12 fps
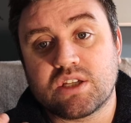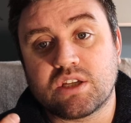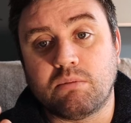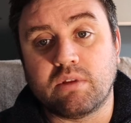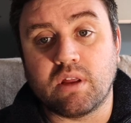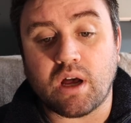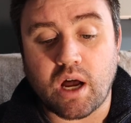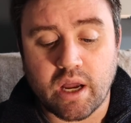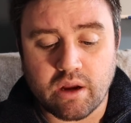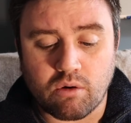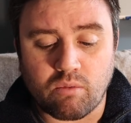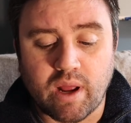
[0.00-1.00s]
some of the
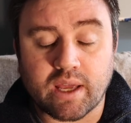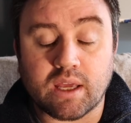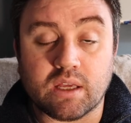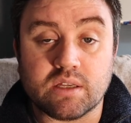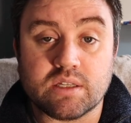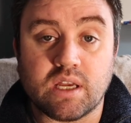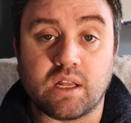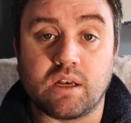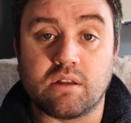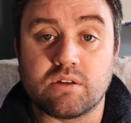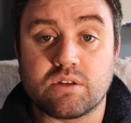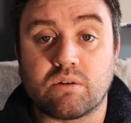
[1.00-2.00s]
higher rankings
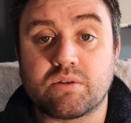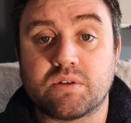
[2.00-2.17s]
in search